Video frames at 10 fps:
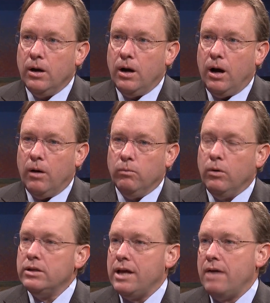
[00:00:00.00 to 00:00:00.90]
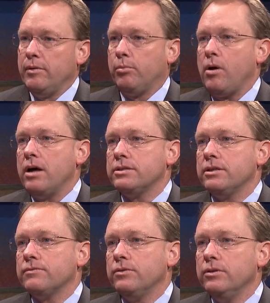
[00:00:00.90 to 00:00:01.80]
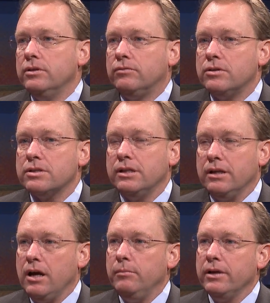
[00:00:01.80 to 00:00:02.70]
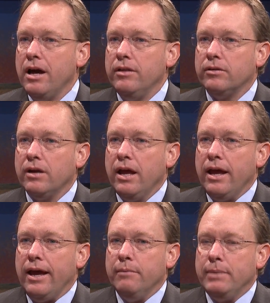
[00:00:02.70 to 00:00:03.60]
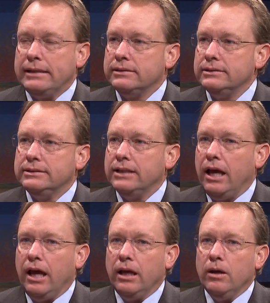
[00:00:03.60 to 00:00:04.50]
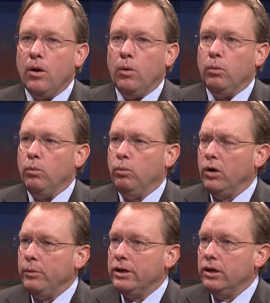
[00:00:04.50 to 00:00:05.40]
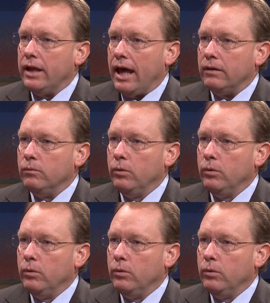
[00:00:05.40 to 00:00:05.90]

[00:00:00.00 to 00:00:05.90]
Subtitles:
One, to have a process for the university to come together and basically say, what are we good at?